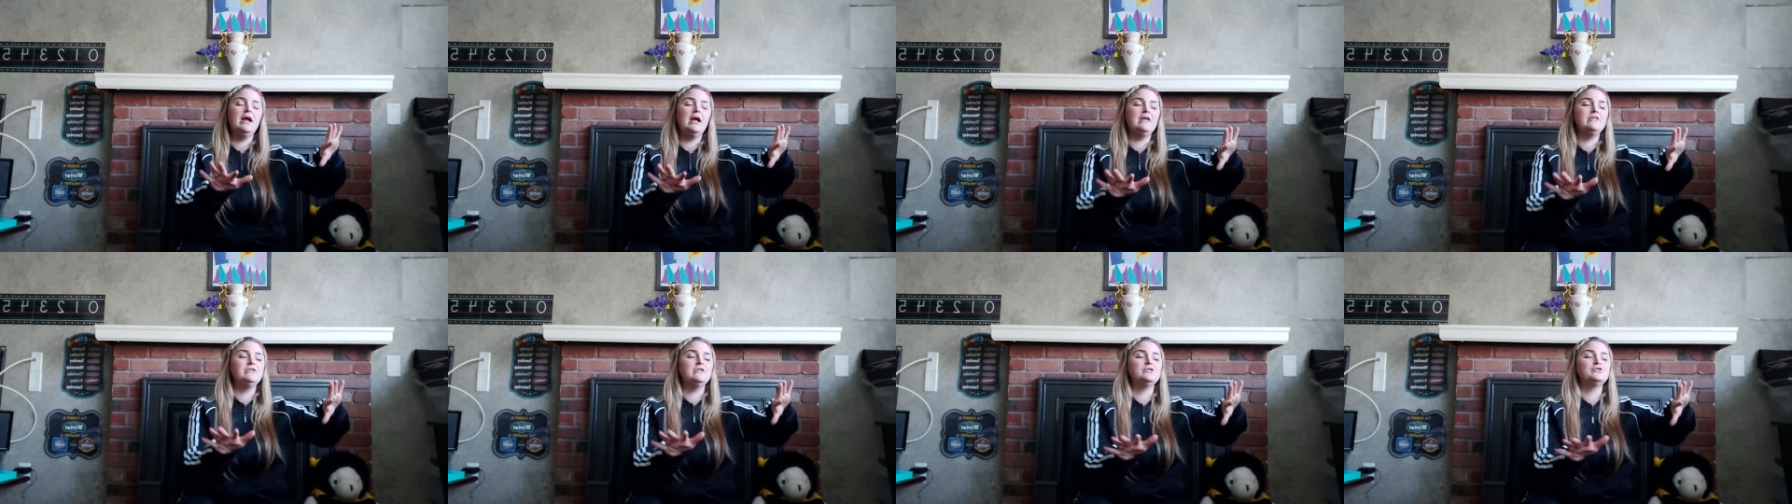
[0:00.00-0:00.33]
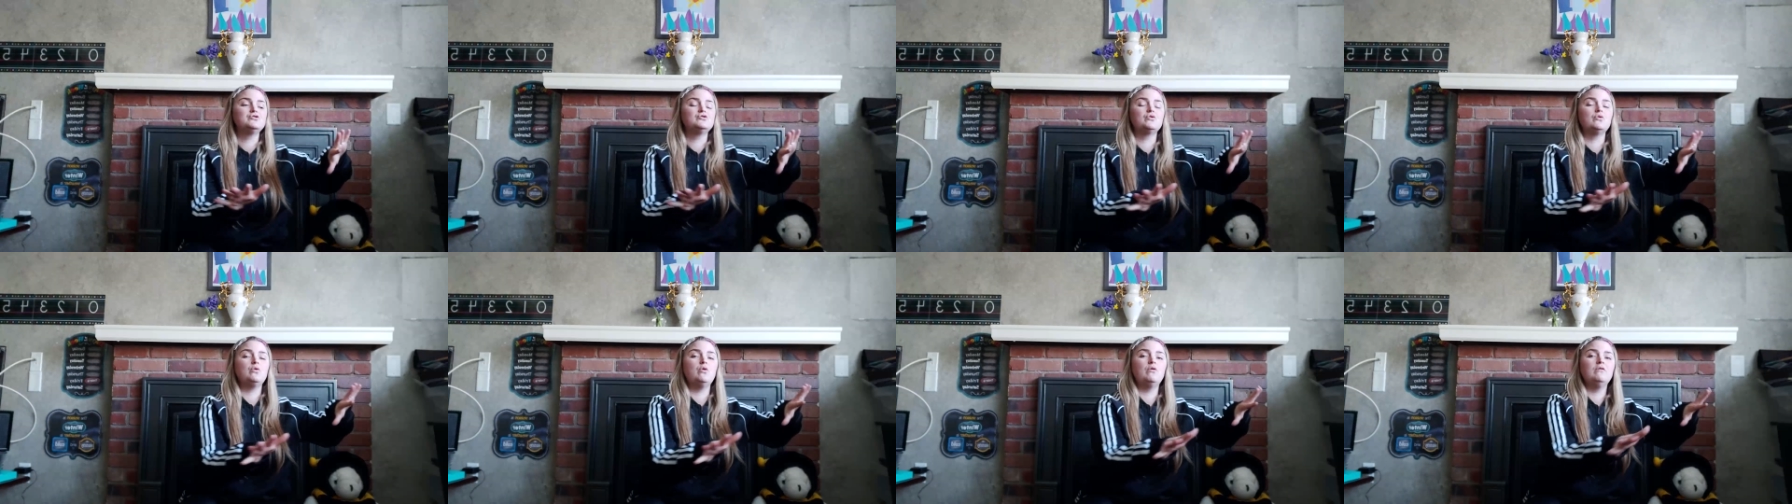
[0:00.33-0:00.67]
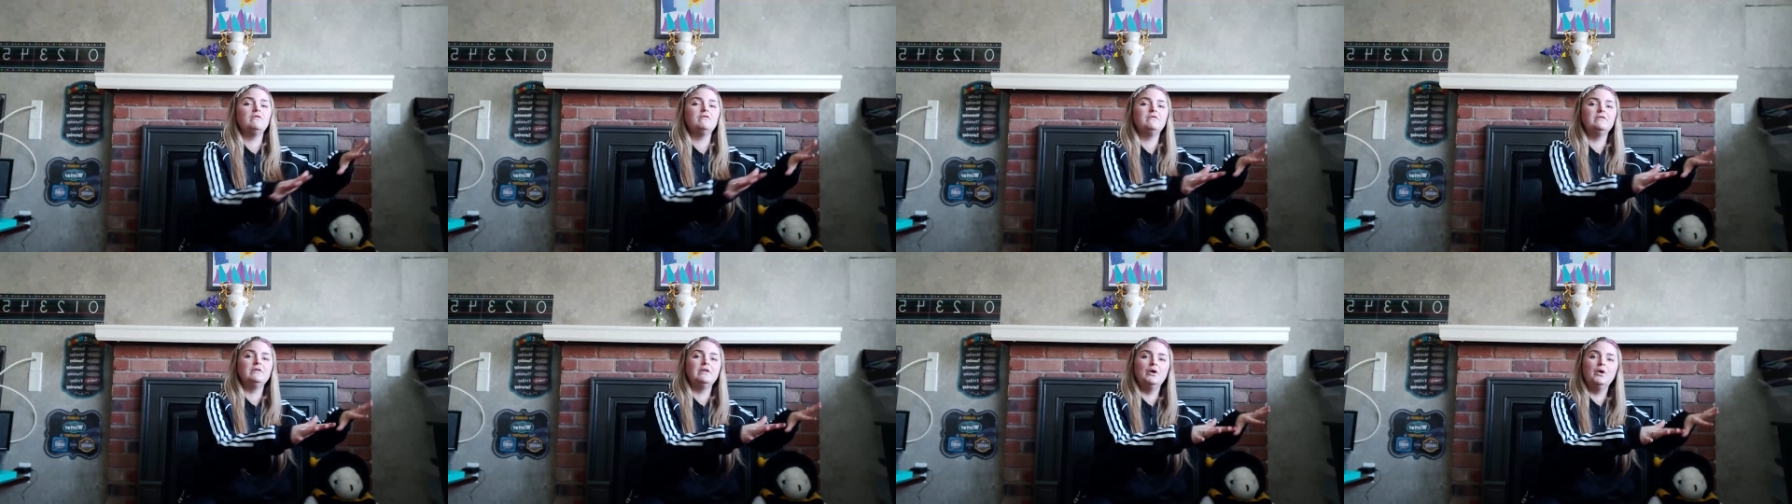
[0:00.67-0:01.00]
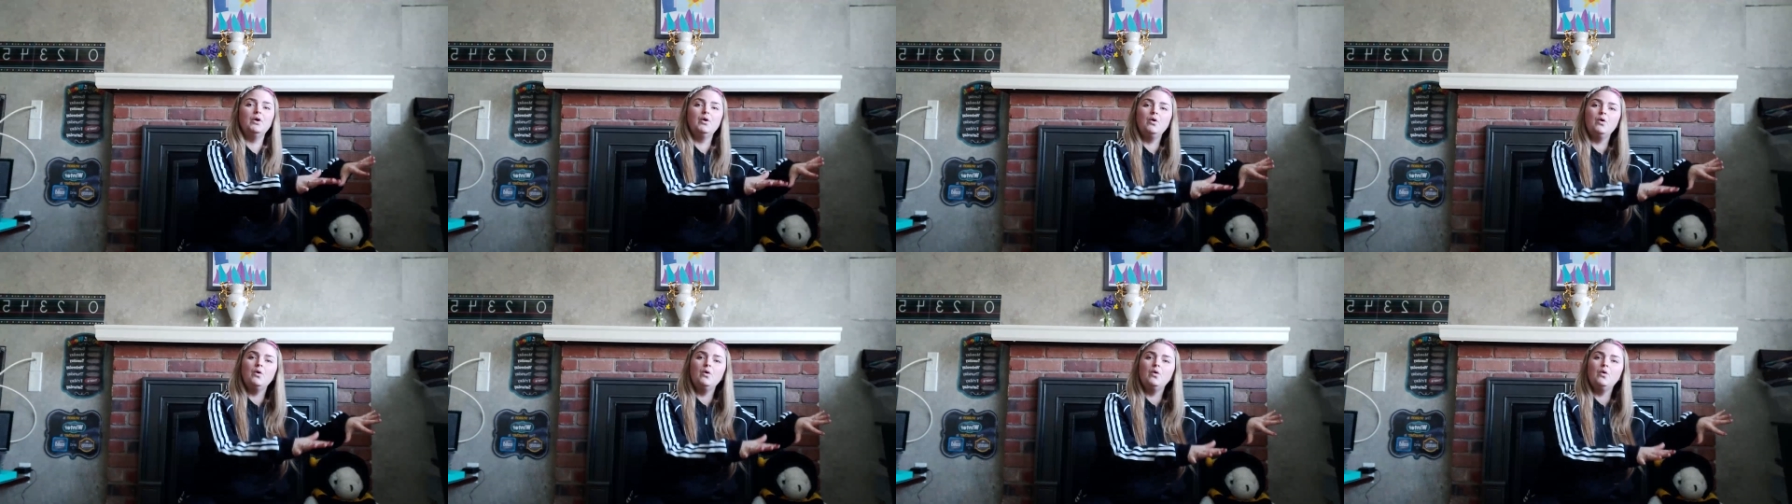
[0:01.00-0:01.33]
and the troll
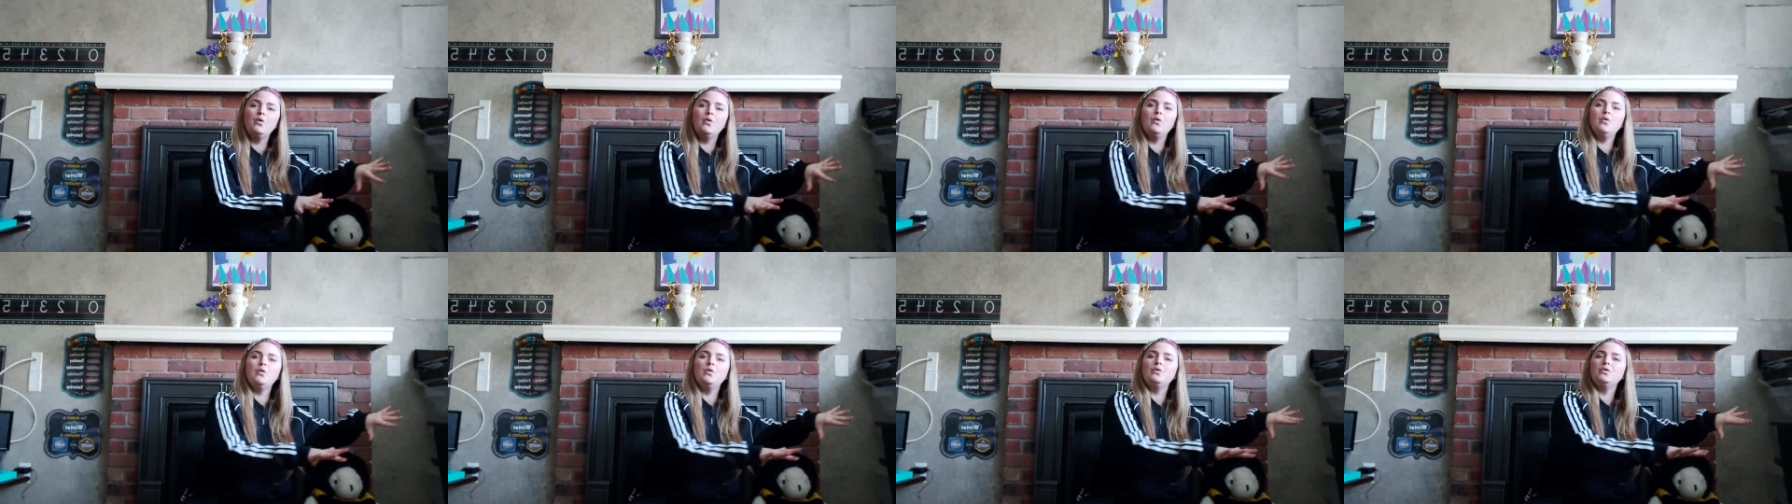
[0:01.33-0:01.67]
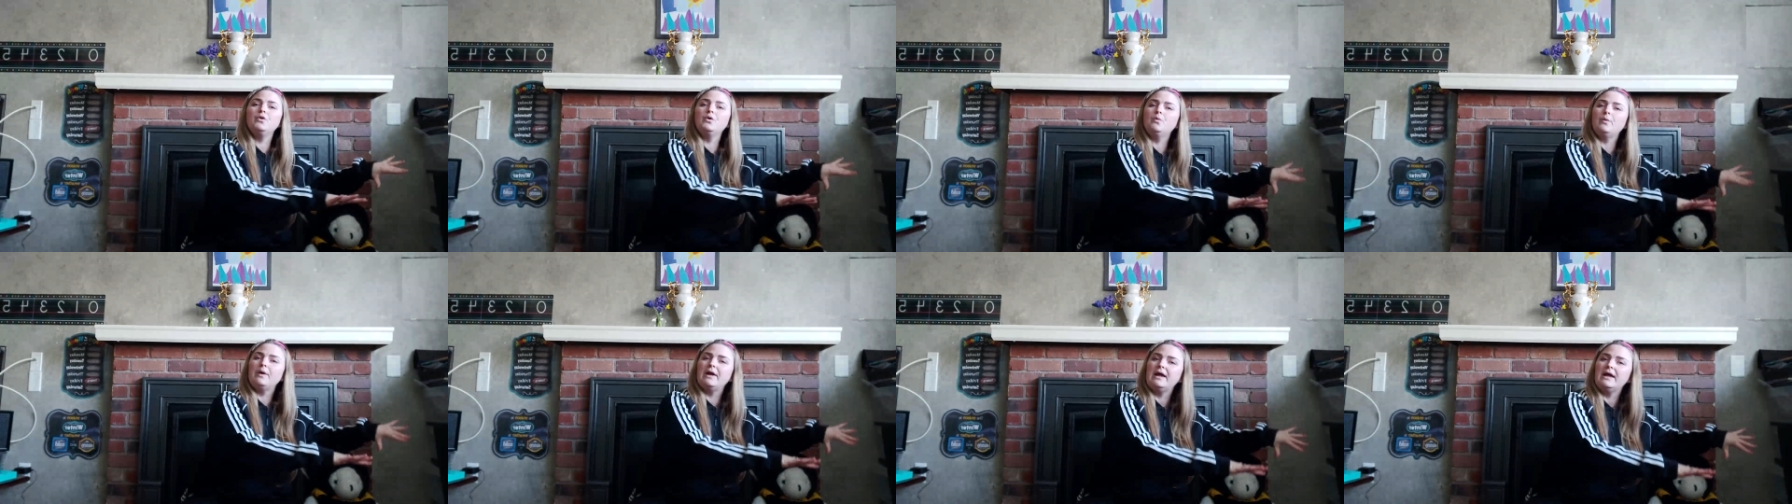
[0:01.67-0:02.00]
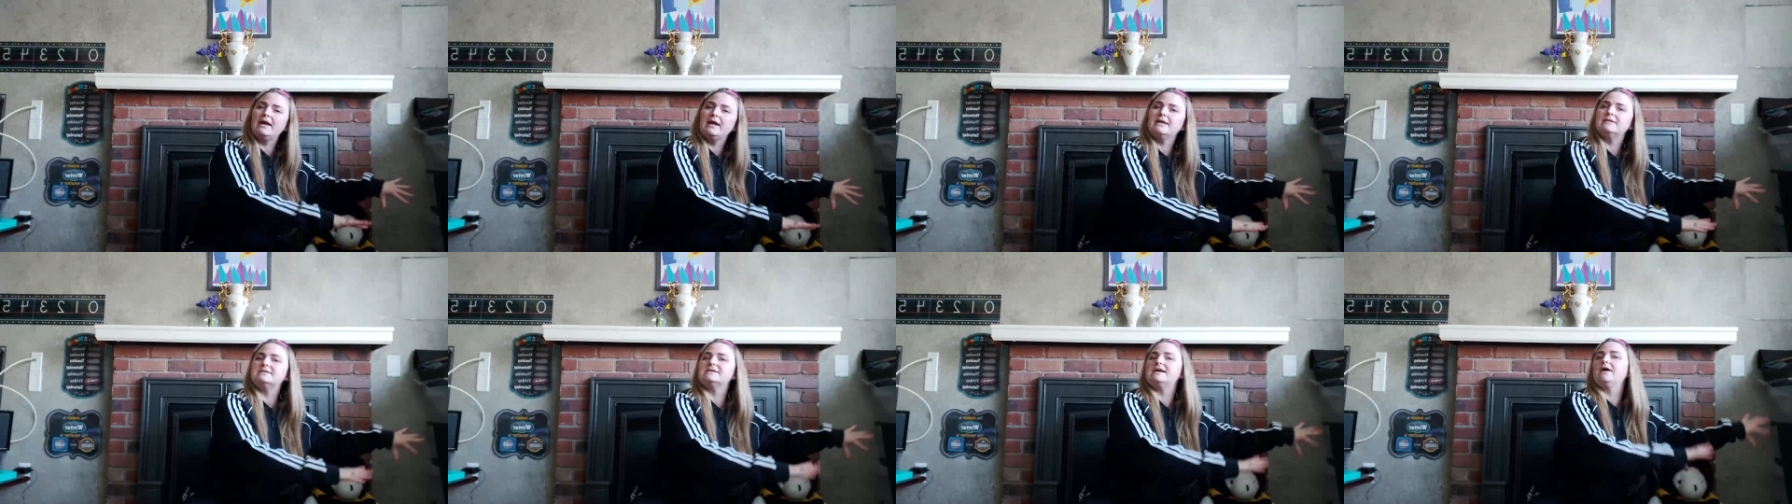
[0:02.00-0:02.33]
flowed away